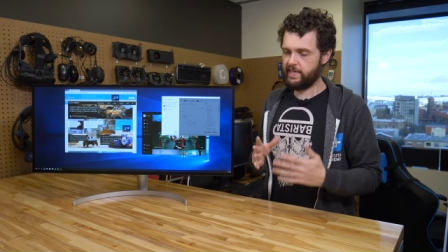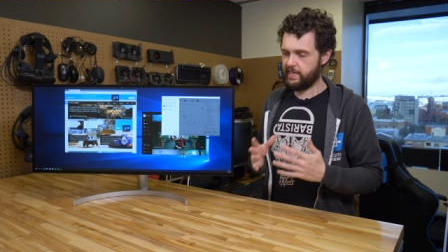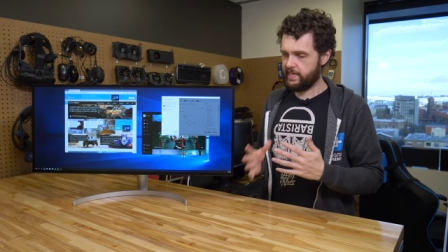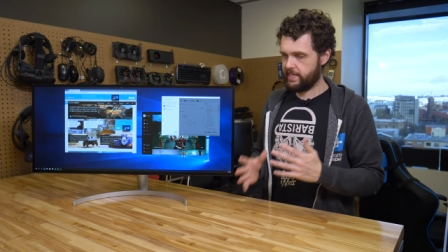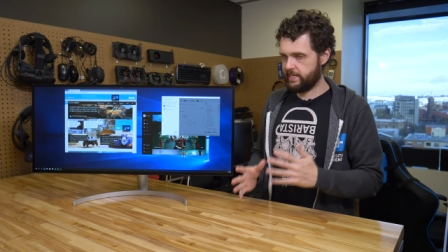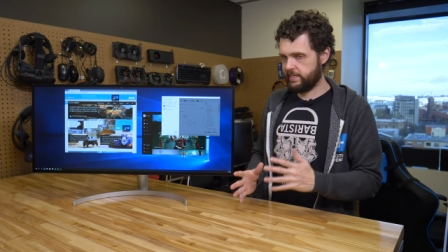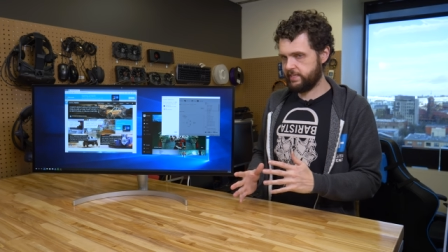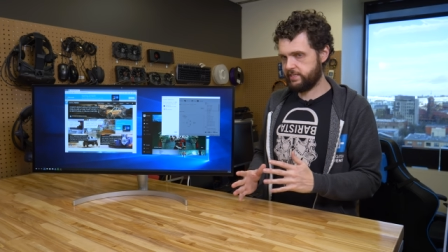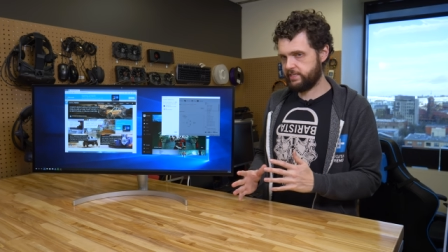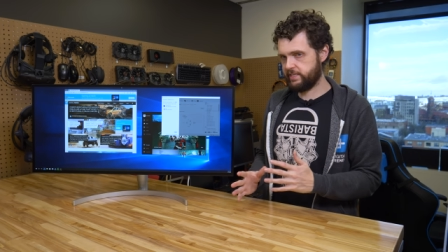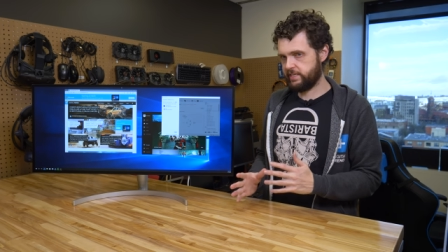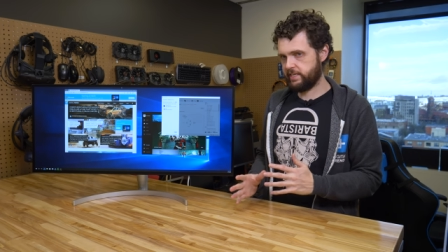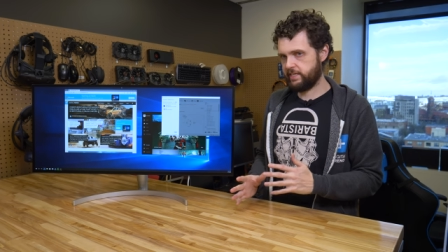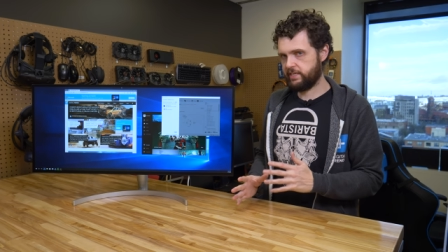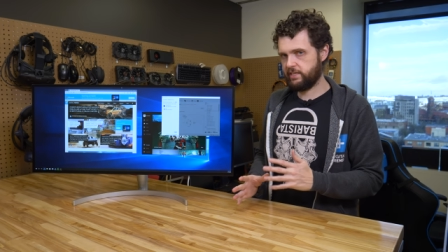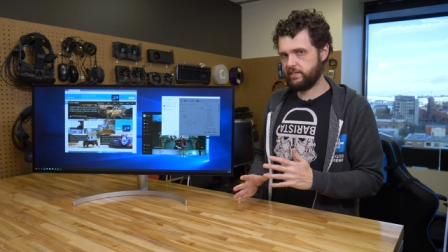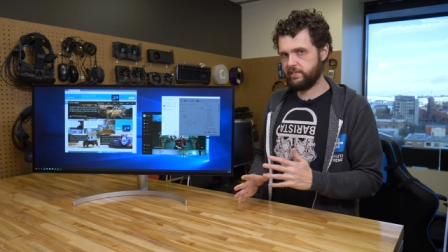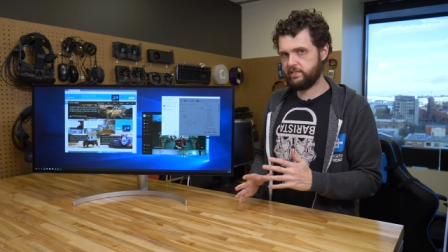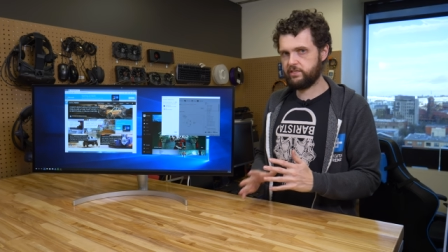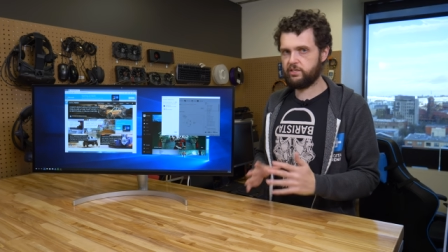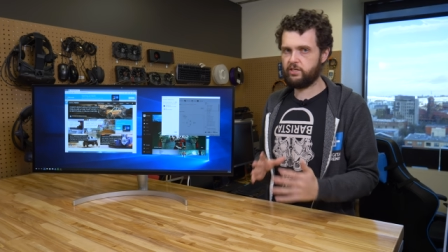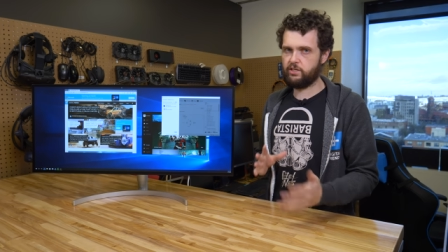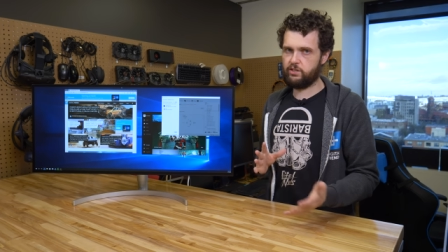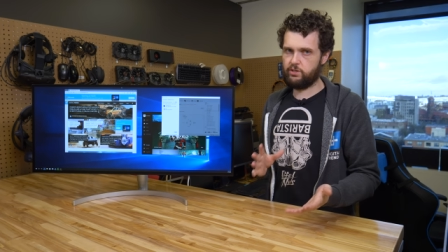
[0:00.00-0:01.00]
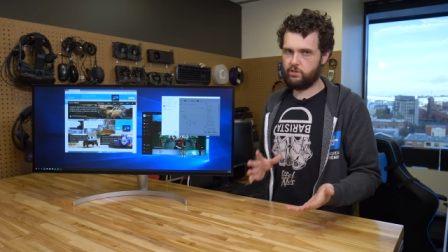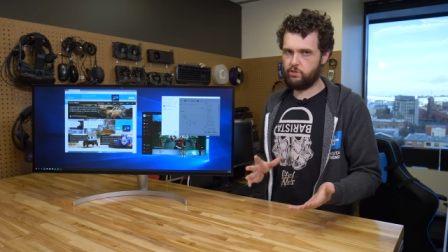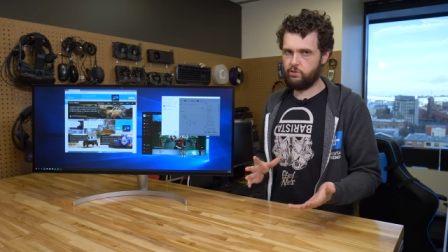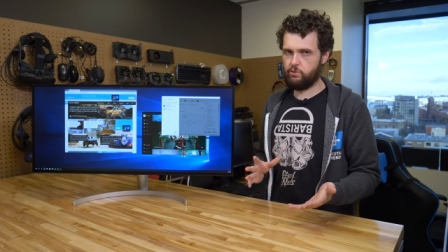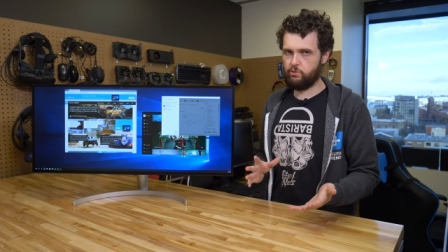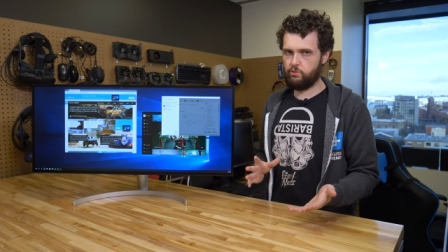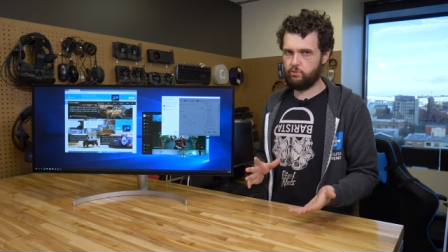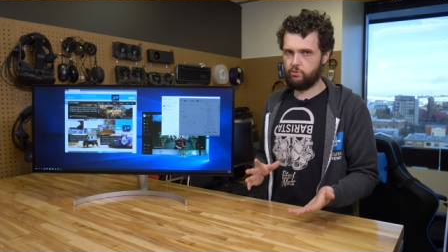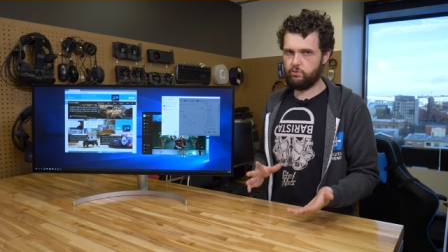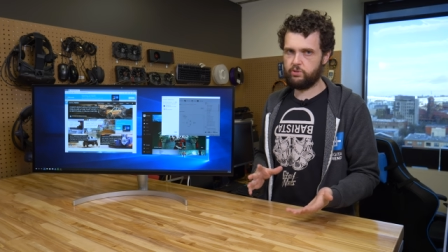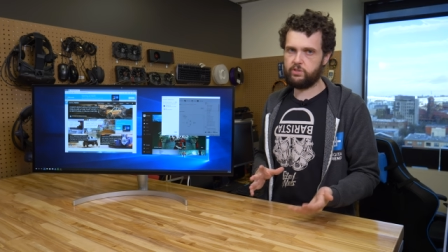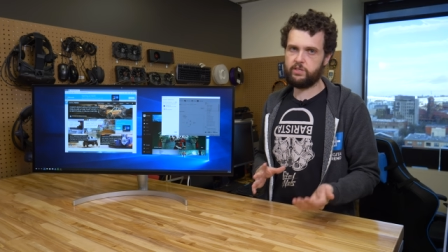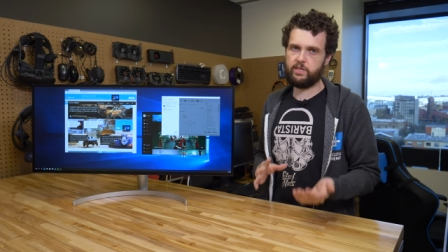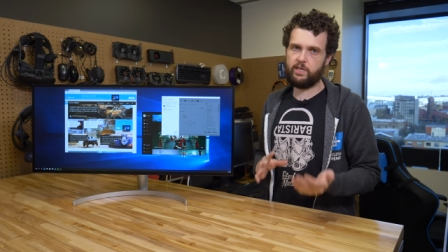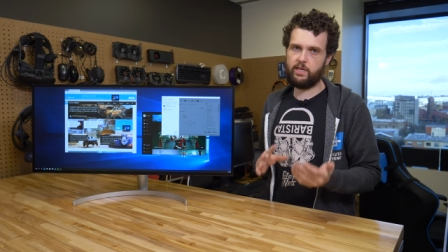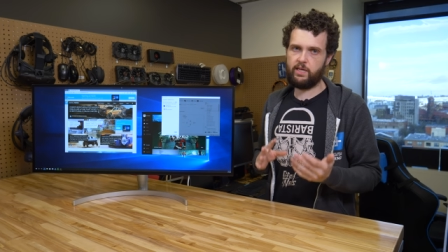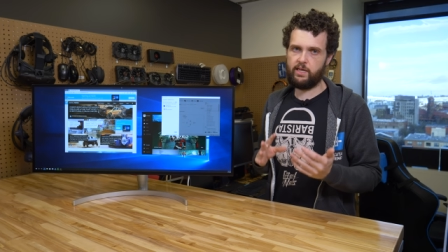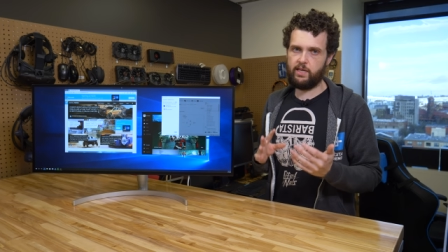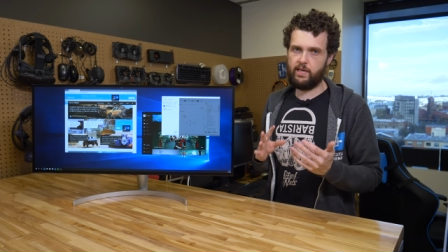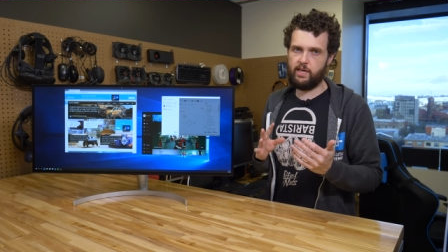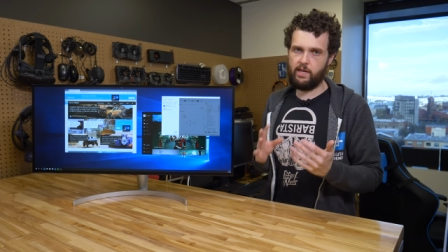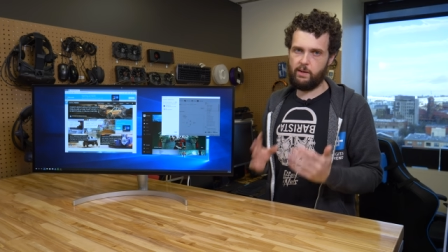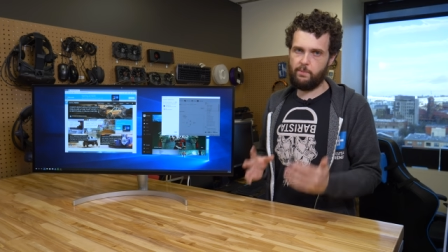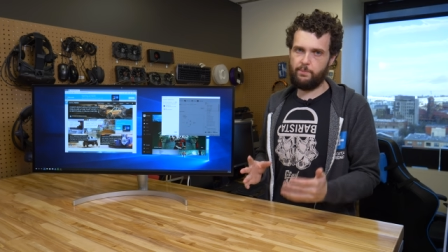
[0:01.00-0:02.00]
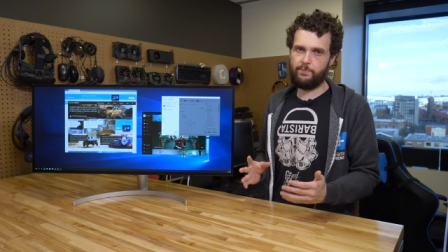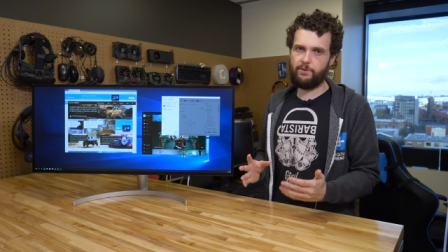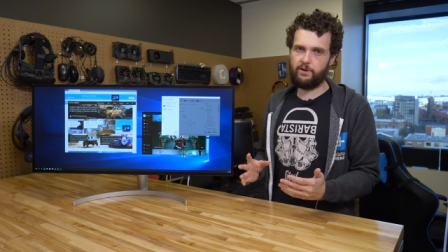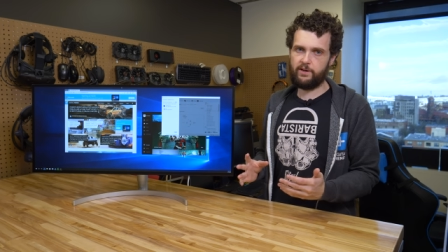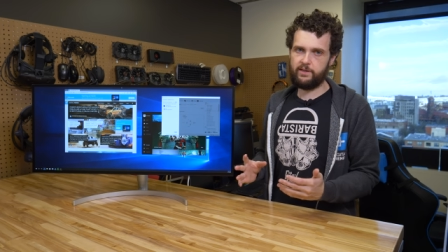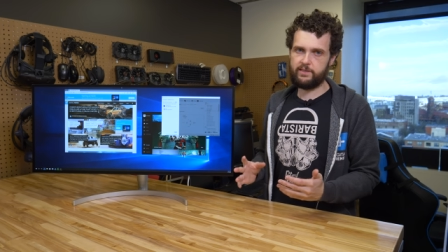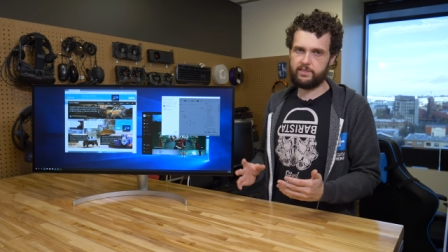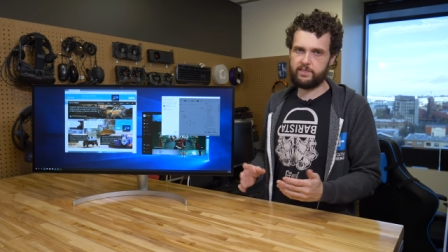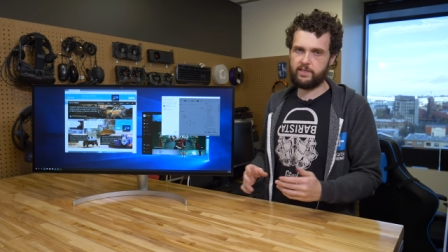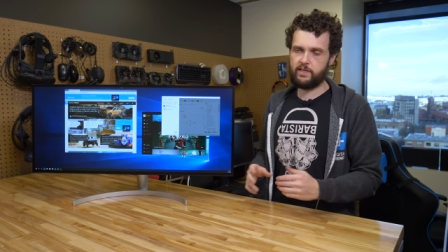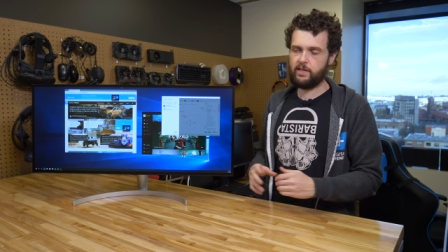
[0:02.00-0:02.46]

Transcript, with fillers: easy to use input.